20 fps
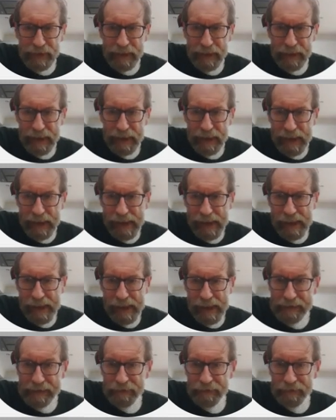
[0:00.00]

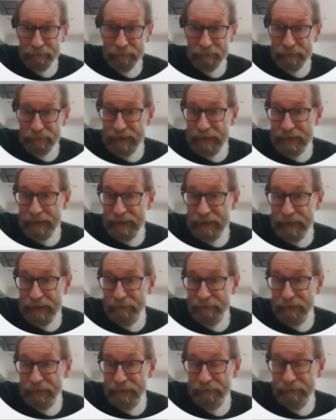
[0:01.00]
And the
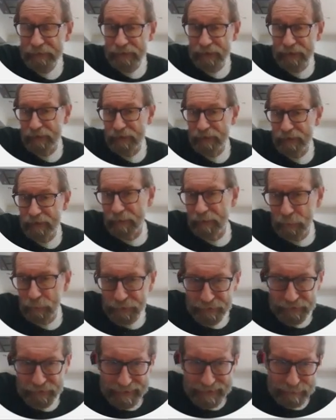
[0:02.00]
thing that I
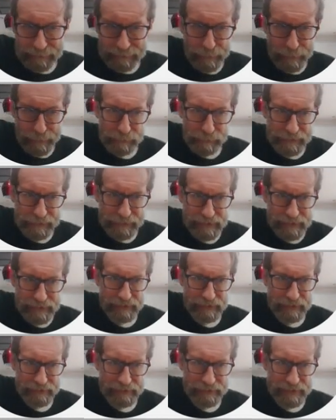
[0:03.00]
want to say to people
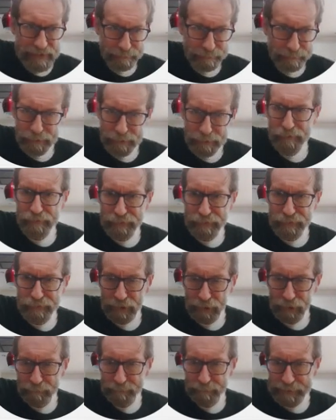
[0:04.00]
is there's a
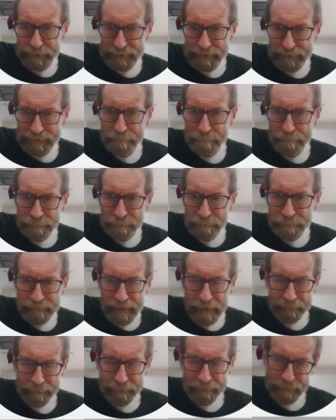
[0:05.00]
profile of me
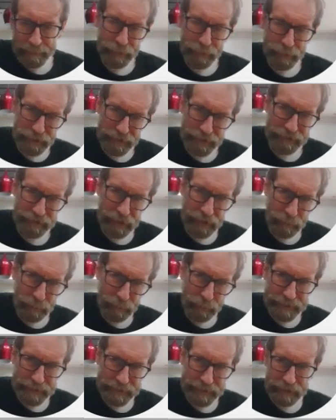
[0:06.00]
and the projects that I'm
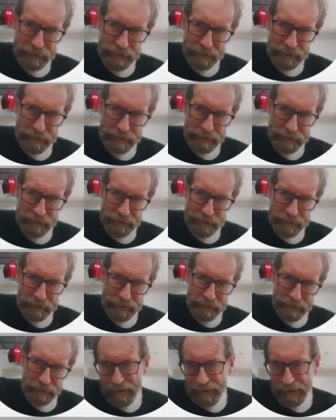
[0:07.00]
working on
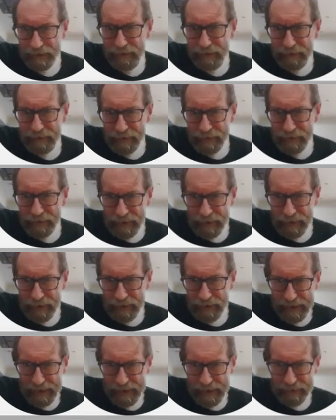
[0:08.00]
here.
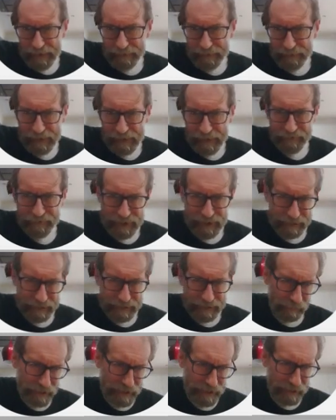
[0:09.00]
It's another
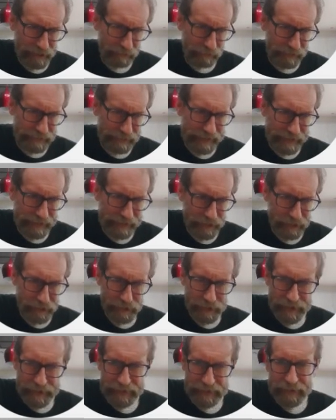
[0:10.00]
technology called
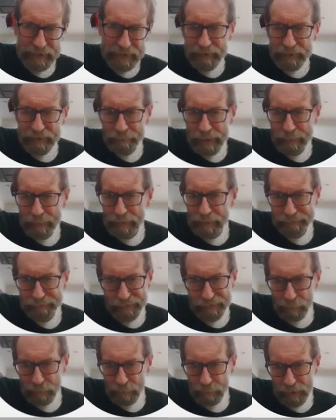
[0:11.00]
Linktree. People are
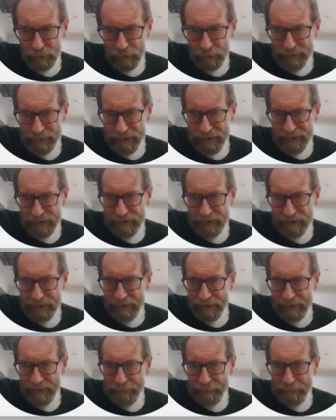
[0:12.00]
very welcome to see
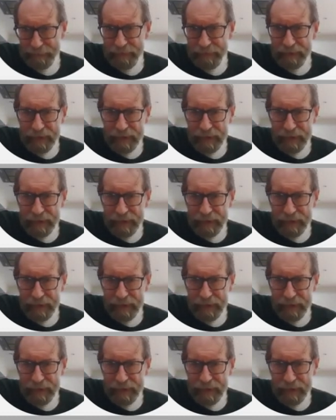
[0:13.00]
that.